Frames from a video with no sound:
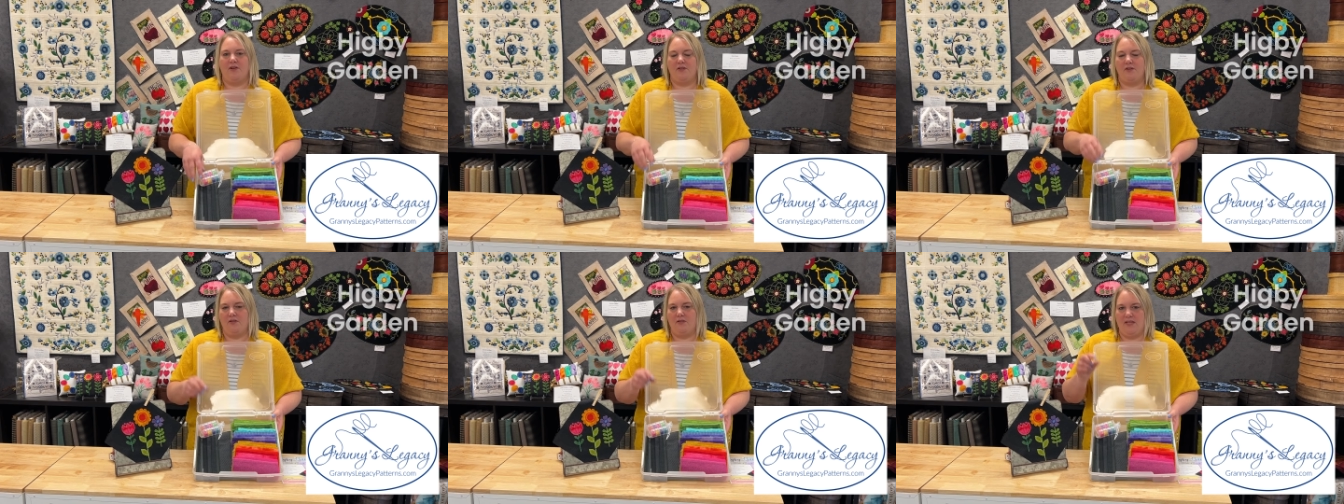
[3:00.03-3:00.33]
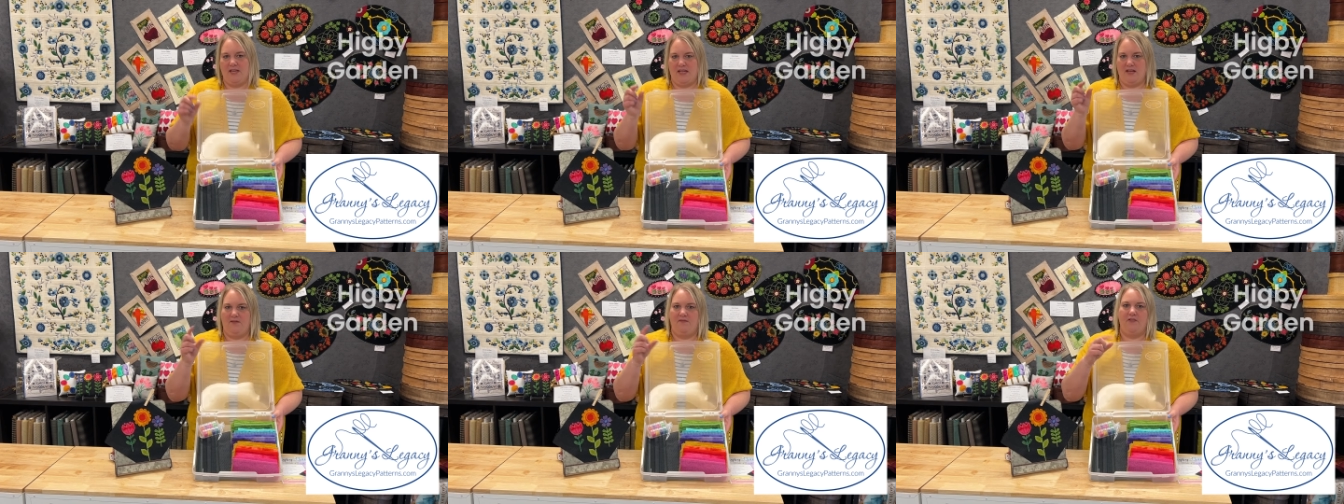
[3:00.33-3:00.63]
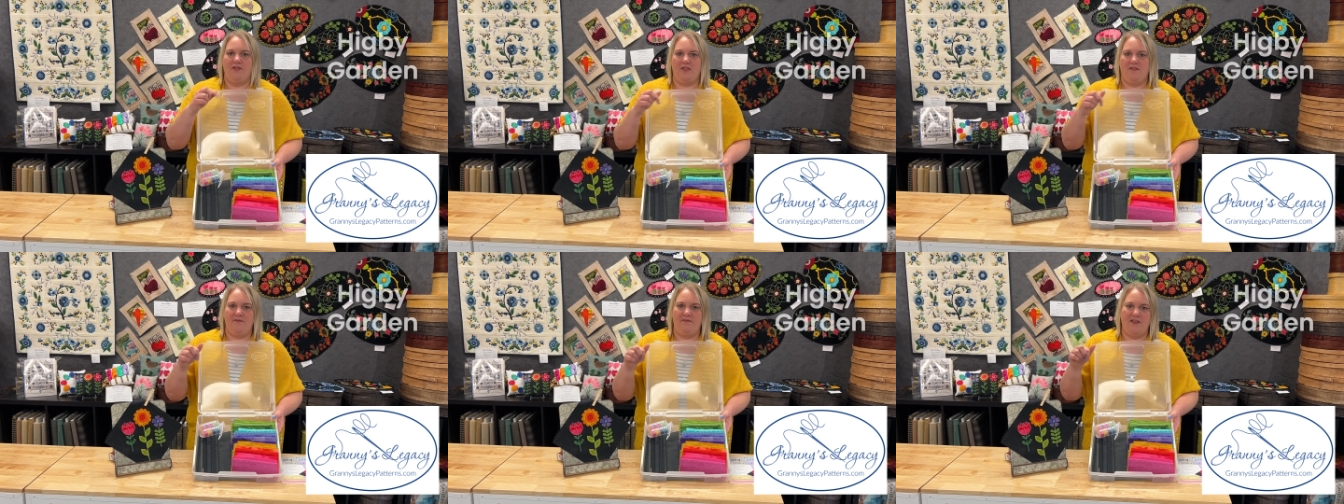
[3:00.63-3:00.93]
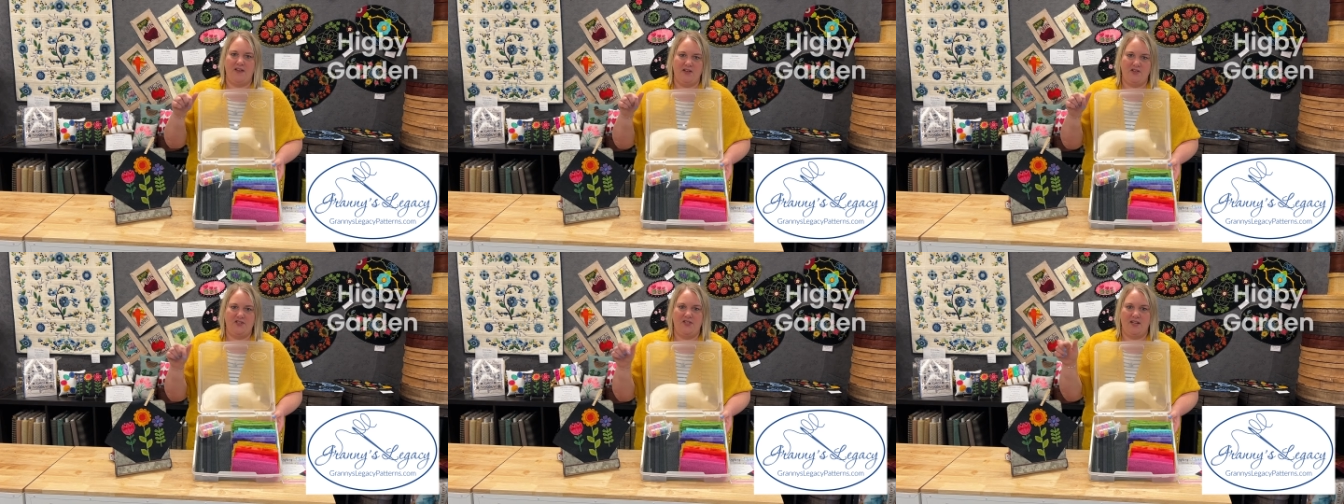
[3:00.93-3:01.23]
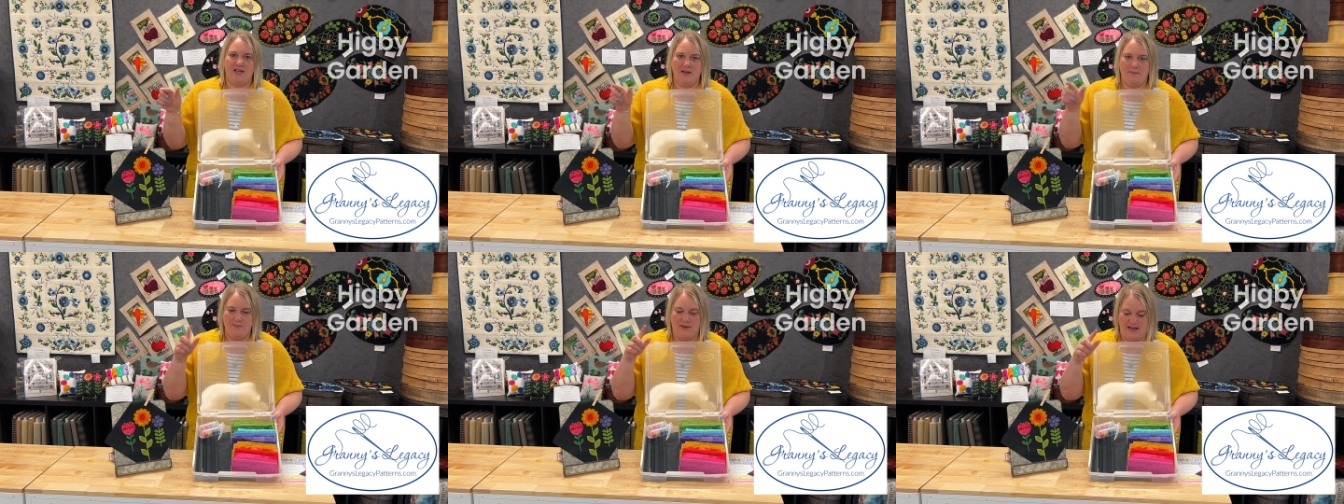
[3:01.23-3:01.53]
you'll need for the
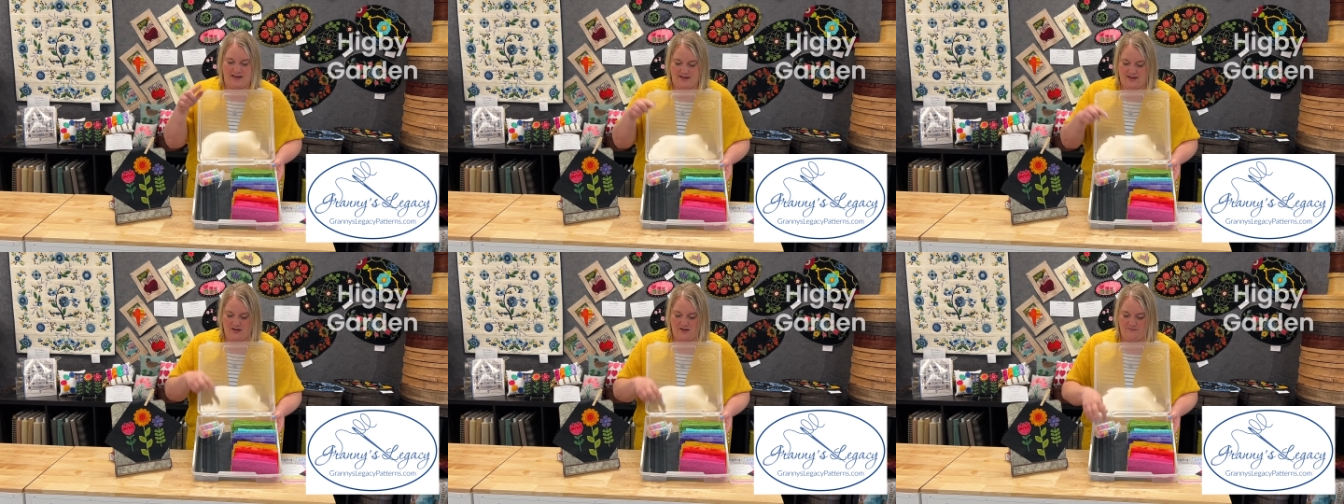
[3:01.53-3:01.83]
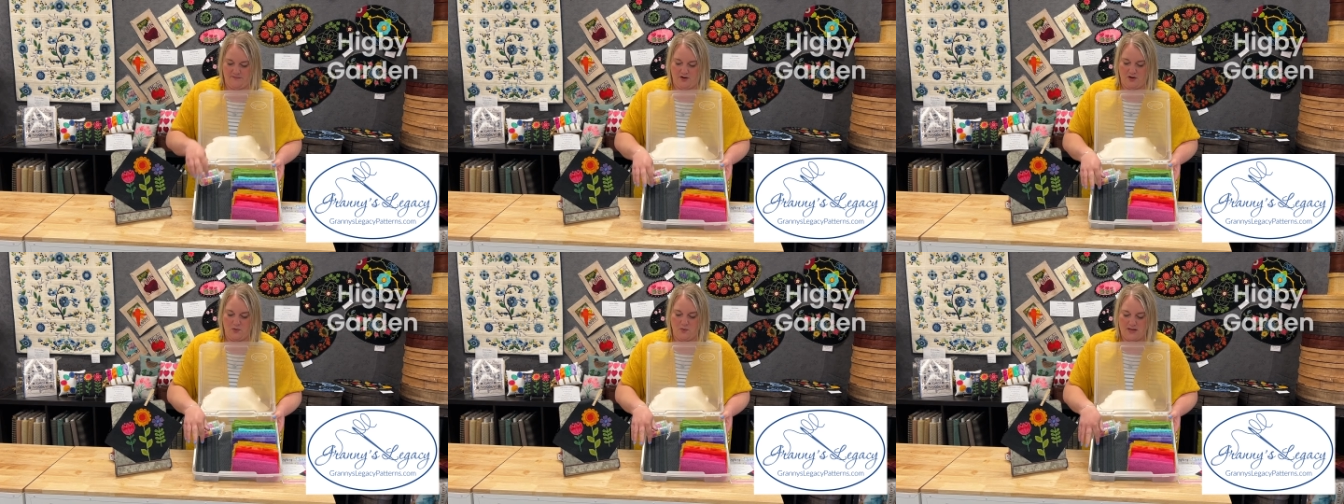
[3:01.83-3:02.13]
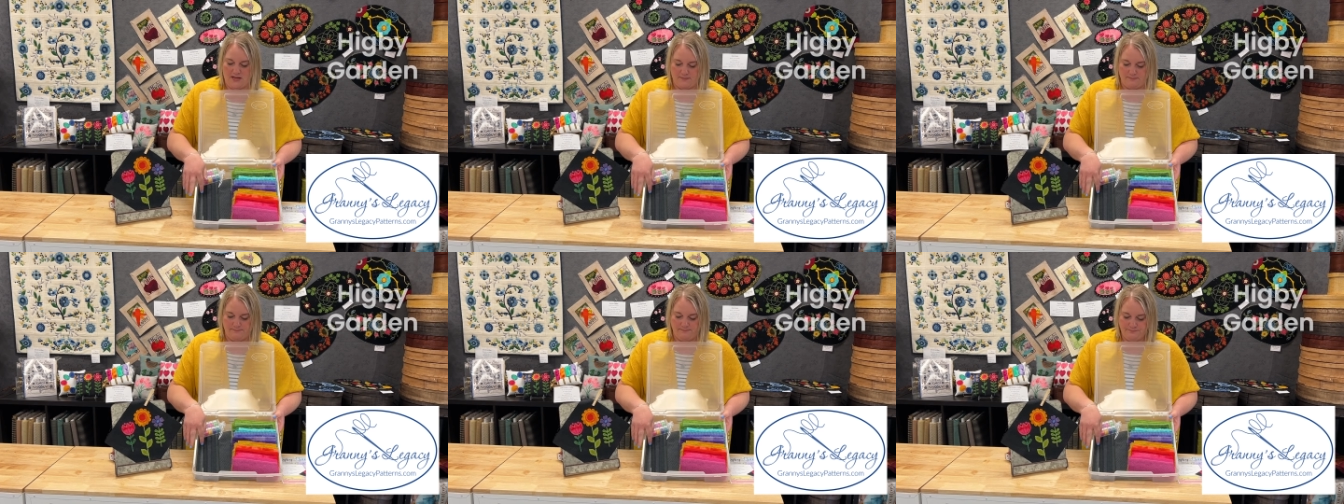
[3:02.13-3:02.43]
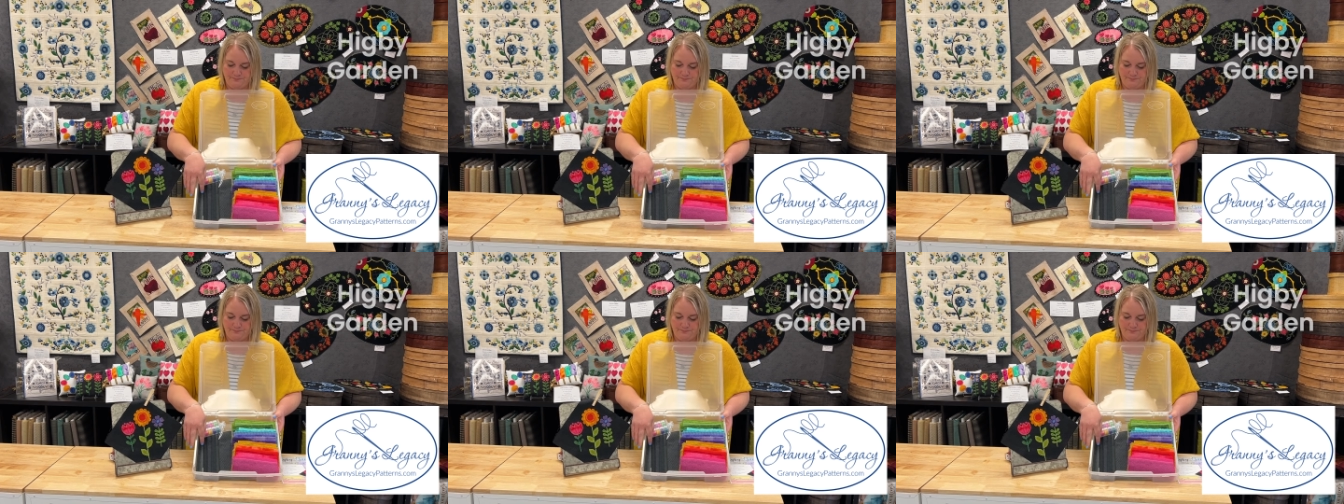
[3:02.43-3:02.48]
finishing and binding of your quilt.